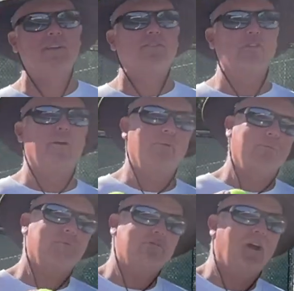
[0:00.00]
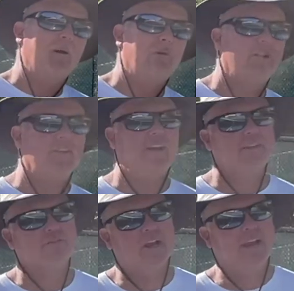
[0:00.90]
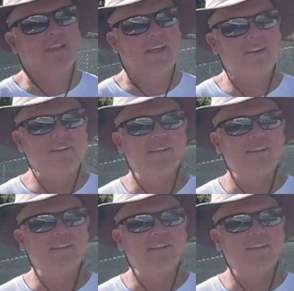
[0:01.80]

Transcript: So job well done. Let's try again.